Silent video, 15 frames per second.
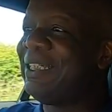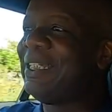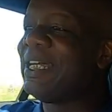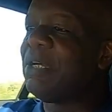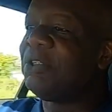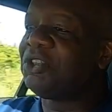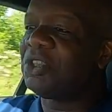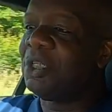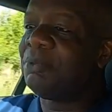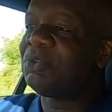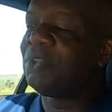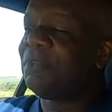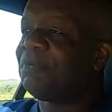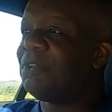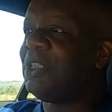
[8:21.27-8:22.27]
Now, in
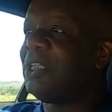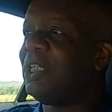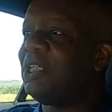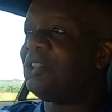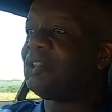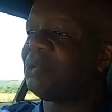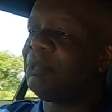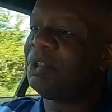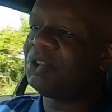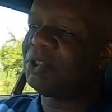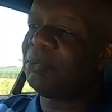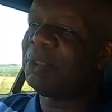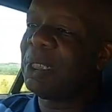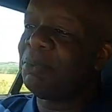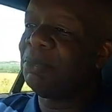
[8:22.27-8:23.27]
terms of the instruments,
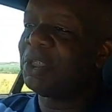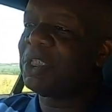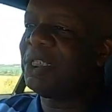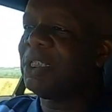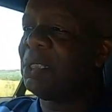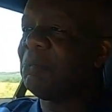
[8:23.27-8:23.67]
I mean, I'm looking